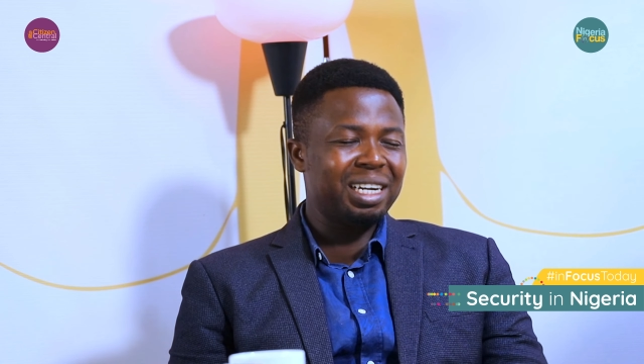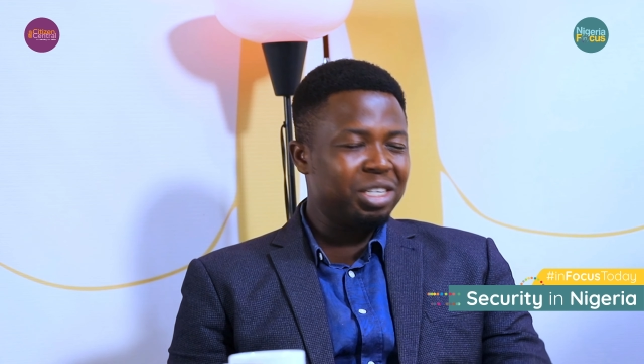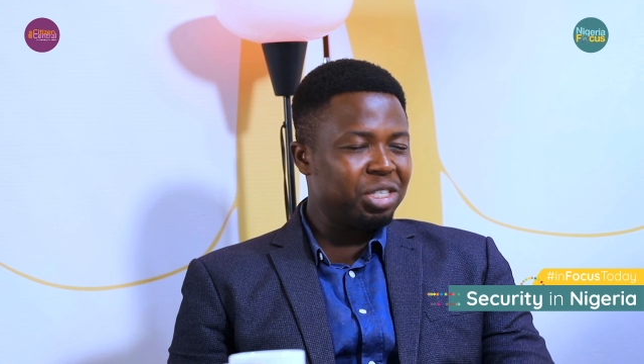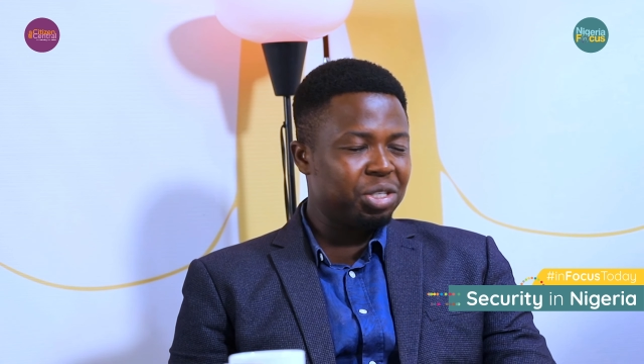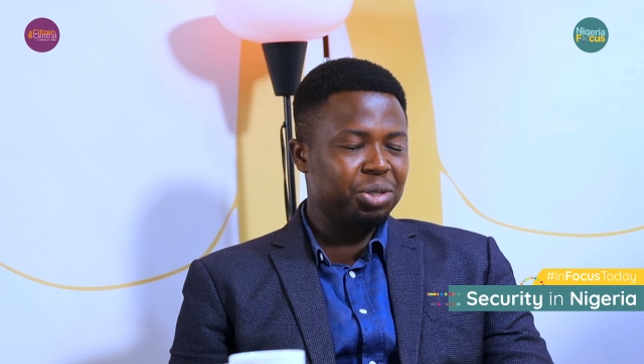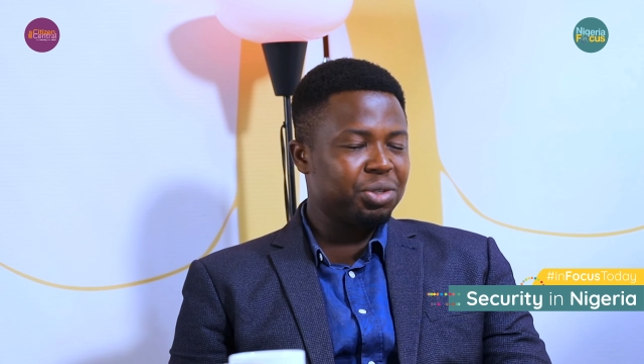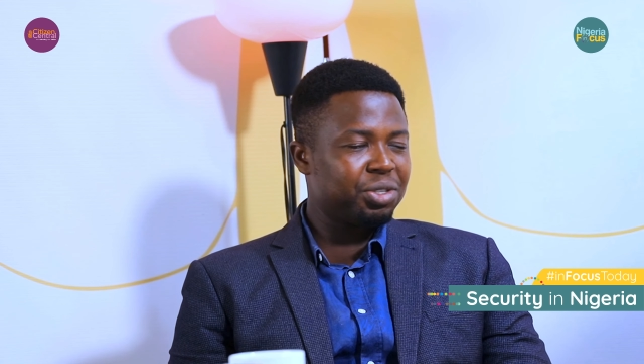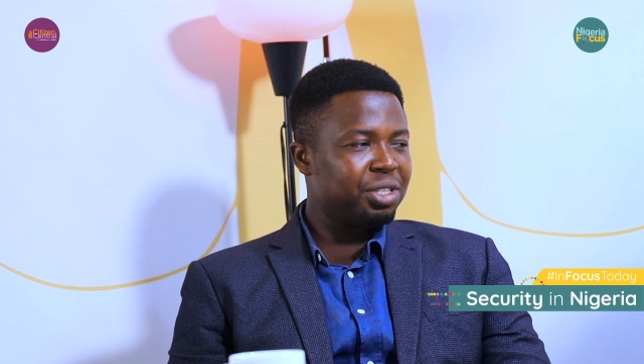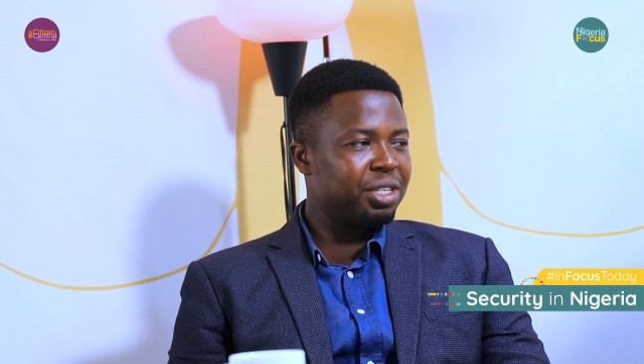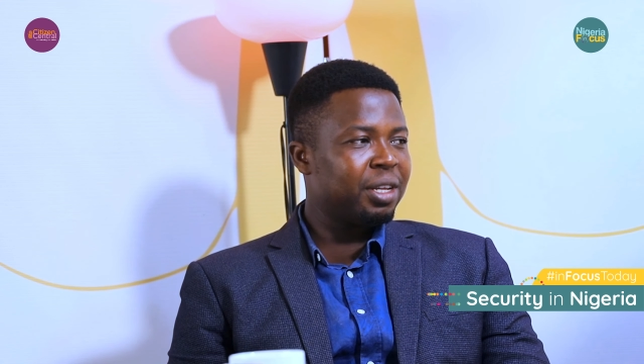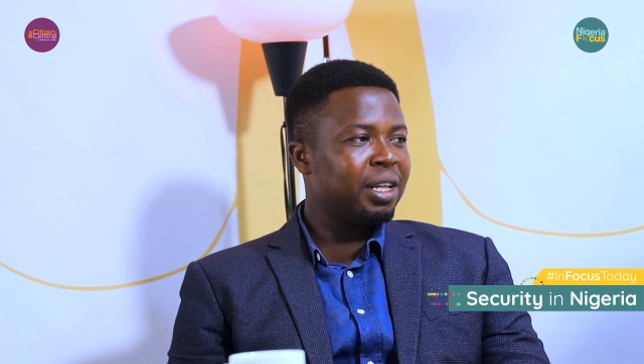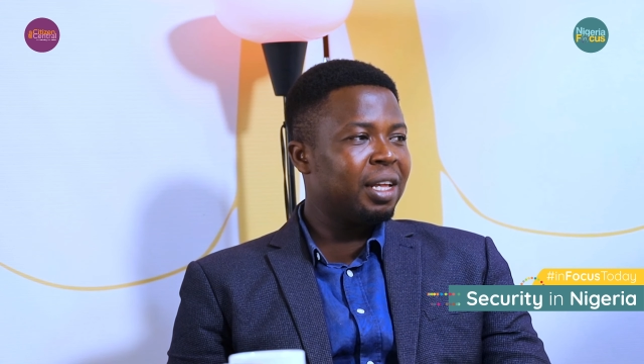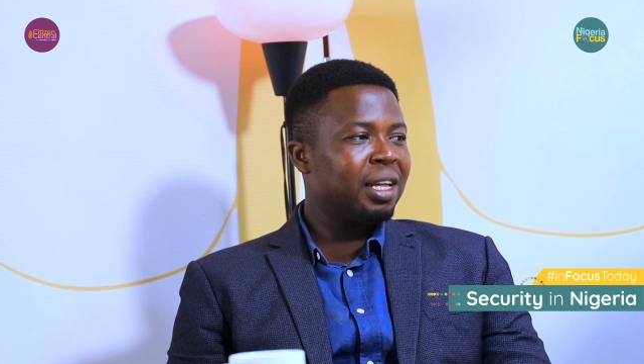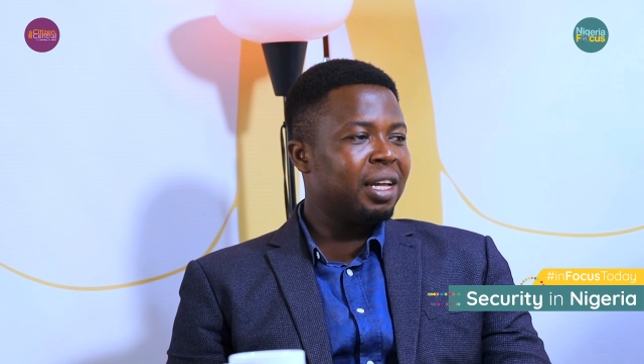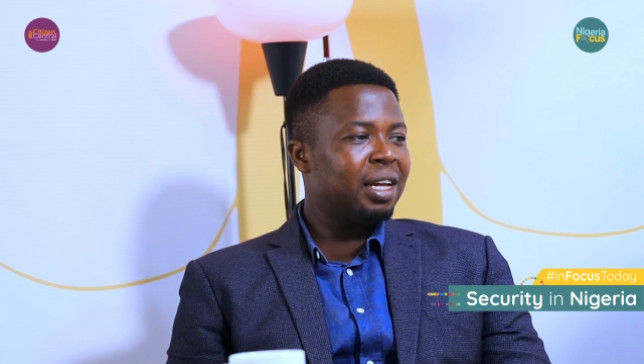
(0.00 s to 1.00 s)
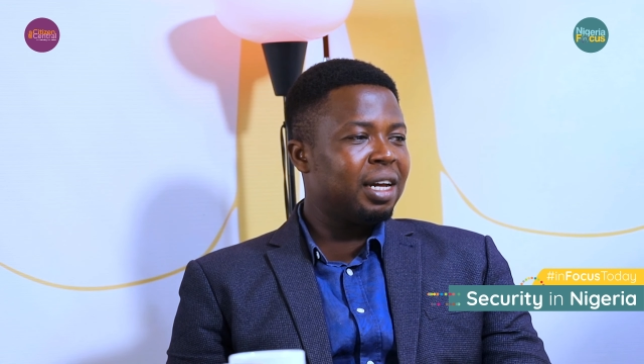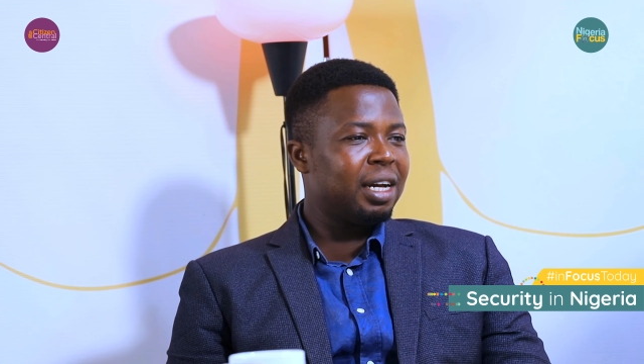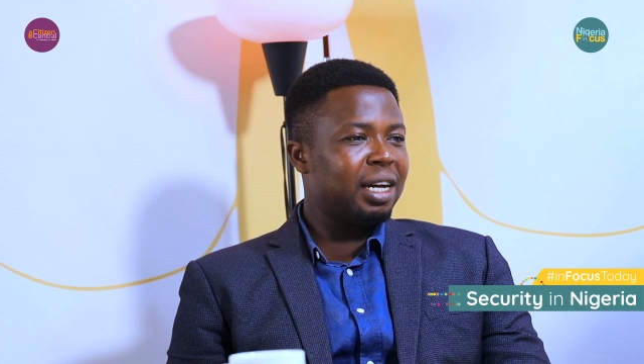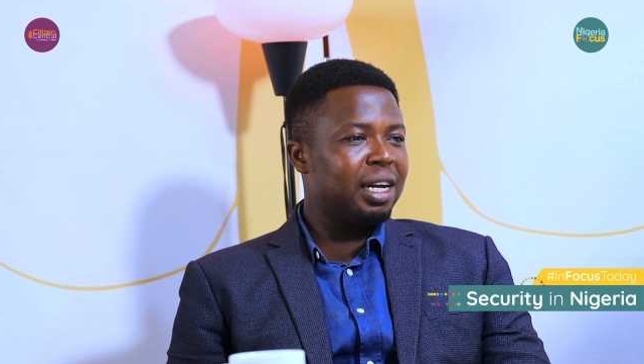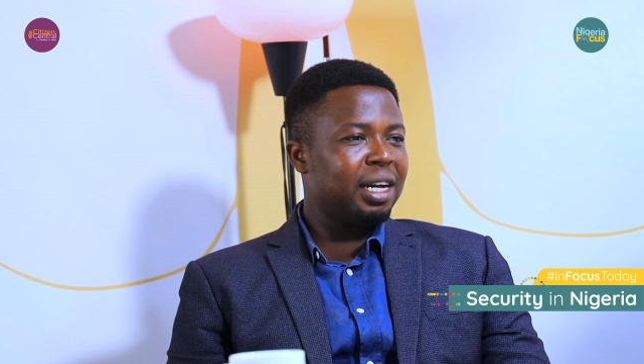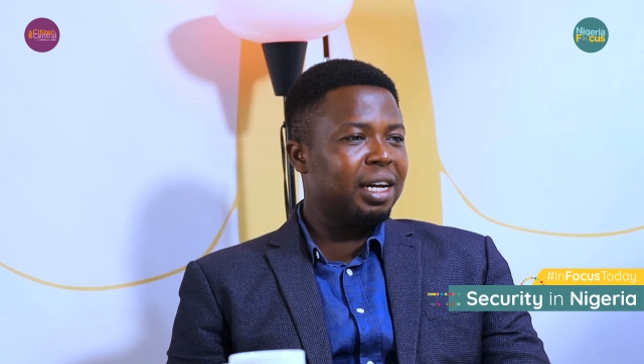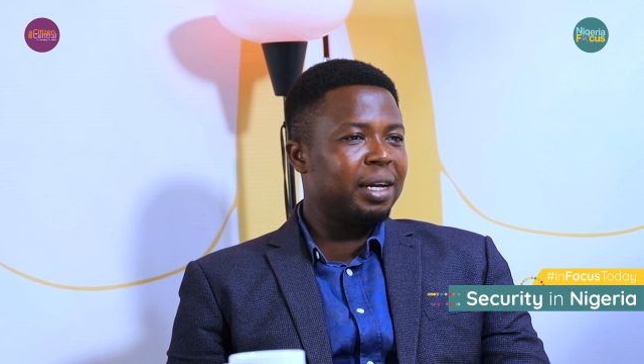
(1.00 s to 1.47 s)
issues.
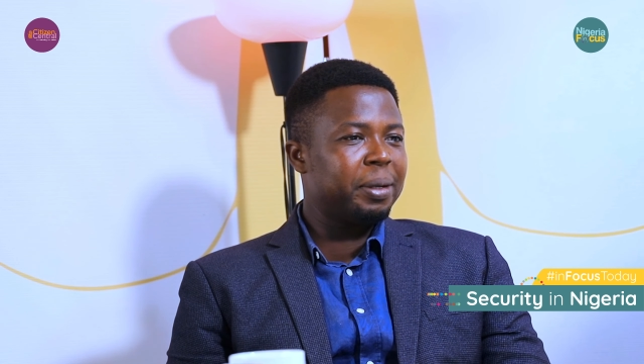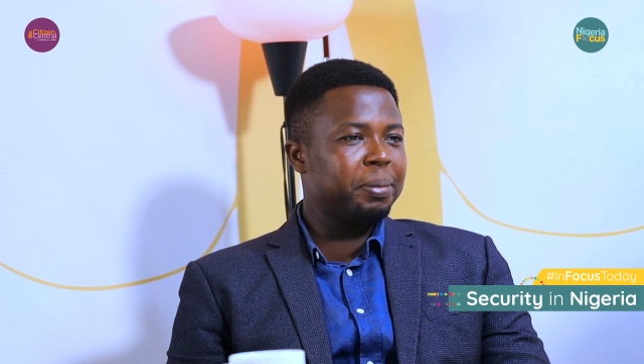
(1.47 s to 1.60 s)
As